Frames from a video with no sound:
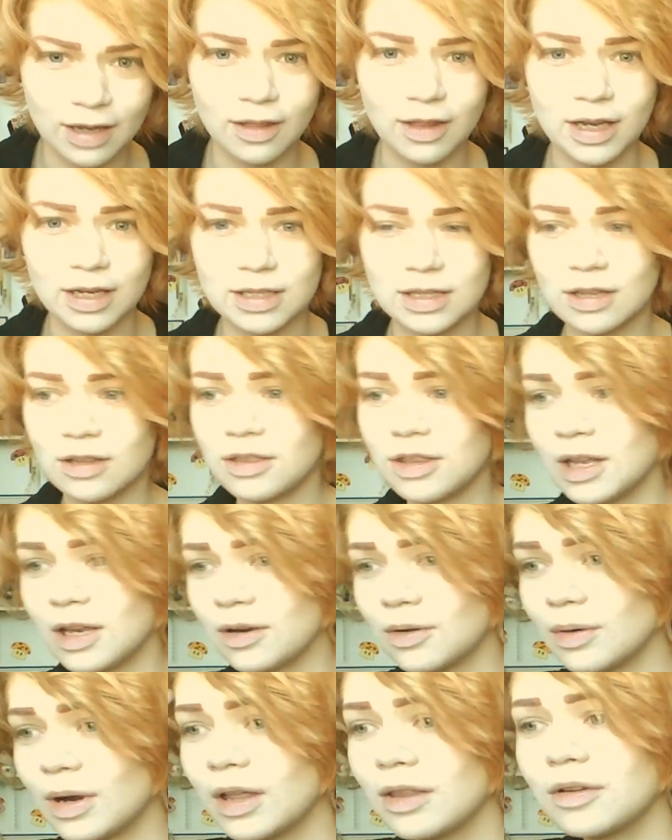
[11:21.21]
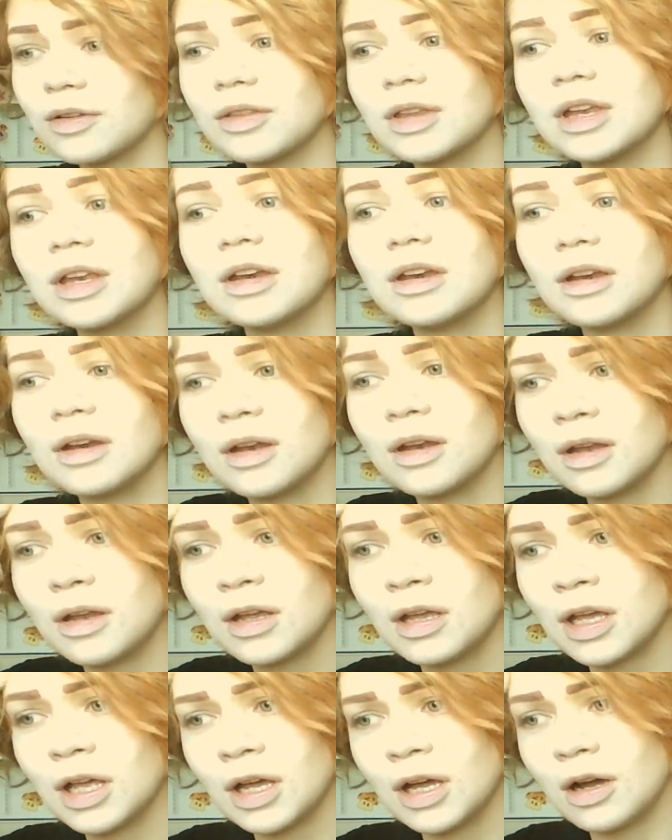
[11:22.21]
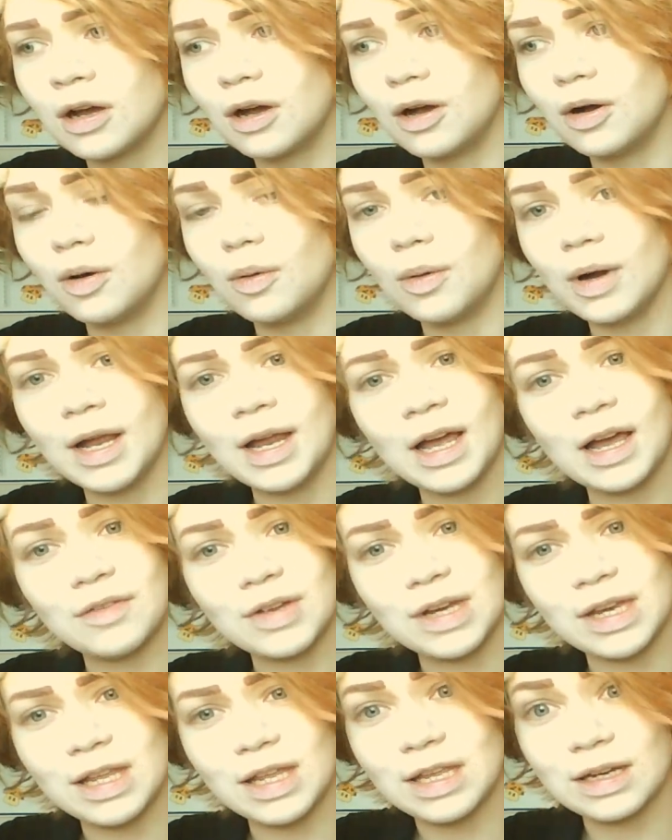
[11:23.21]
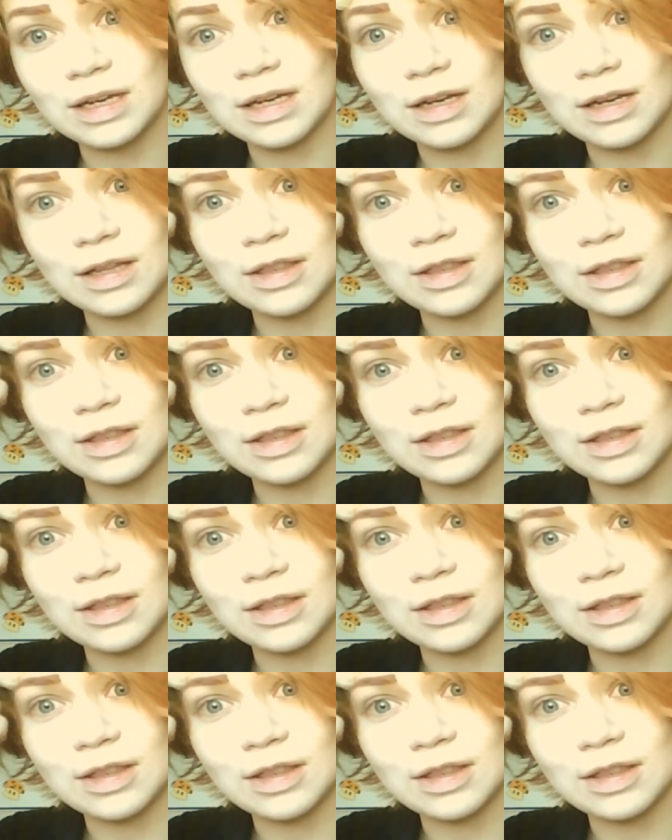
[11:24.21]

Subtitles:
I like to think, rather than, oh, I haven't eaten in